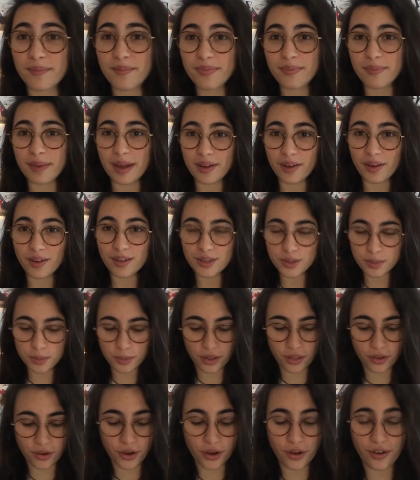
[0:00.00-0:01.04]
My older
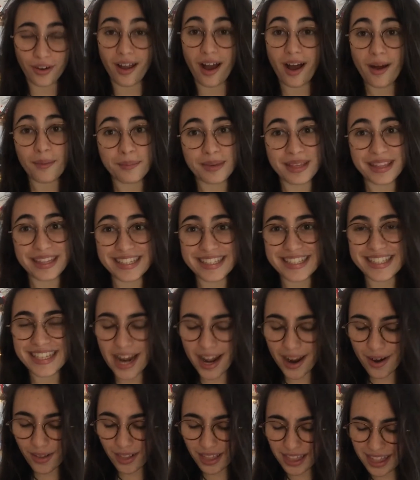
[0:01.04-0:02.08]
brother got me this.
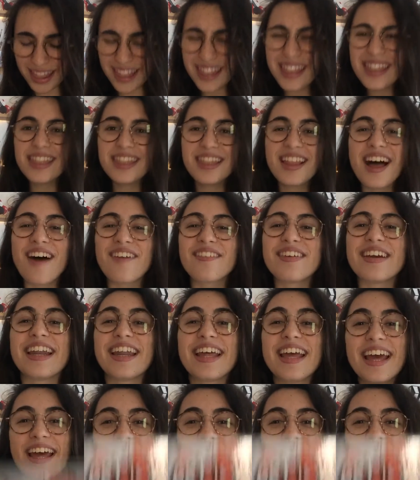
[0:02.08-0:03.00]
I love it.